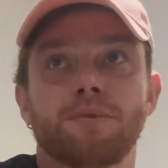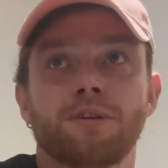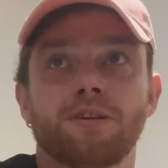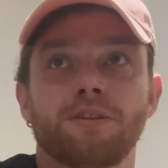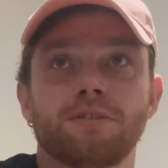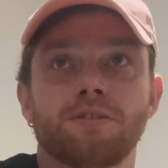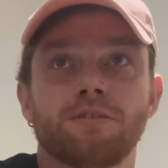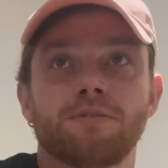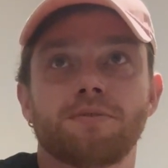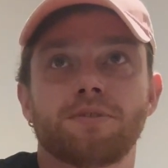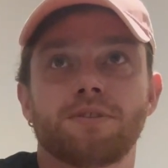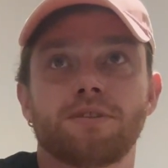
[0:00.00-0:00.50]

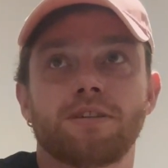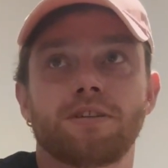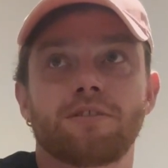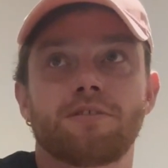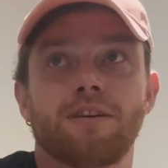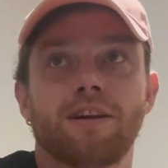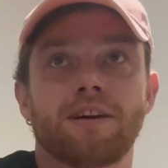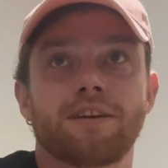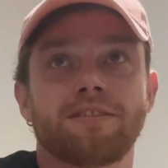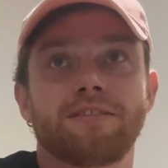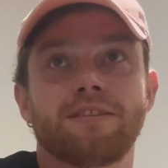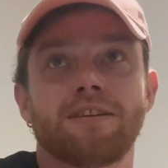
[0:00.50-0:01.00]
because obviously
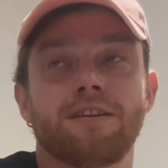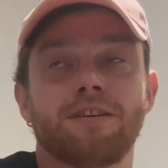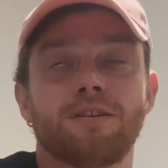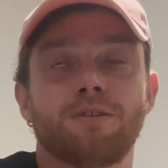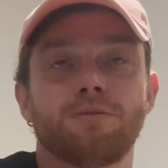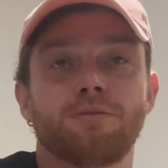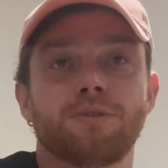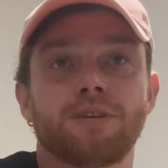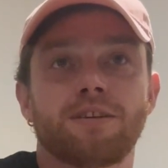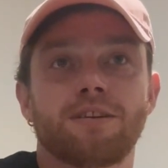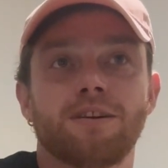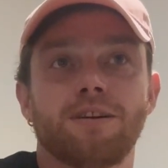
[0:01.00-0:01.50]
crack and
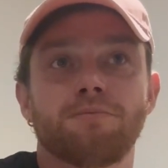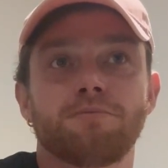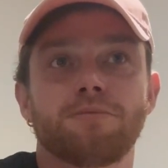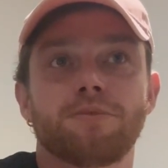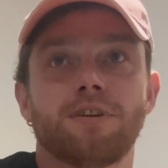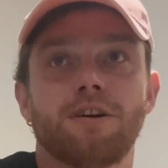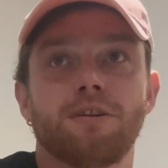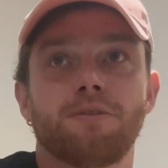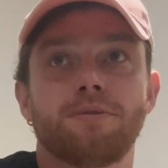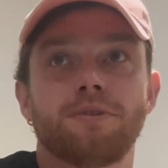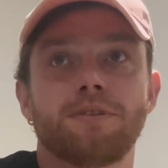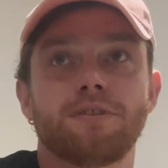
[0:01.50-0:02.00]
heroin come
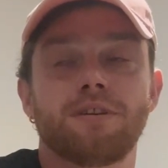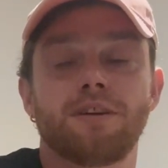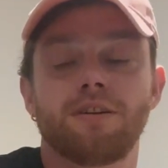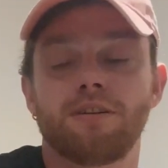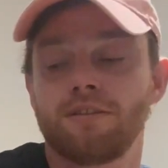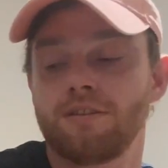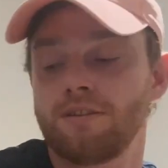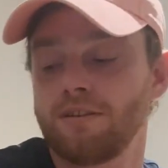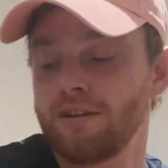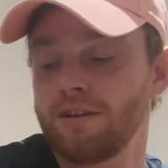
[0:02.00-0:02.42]
toe in toe.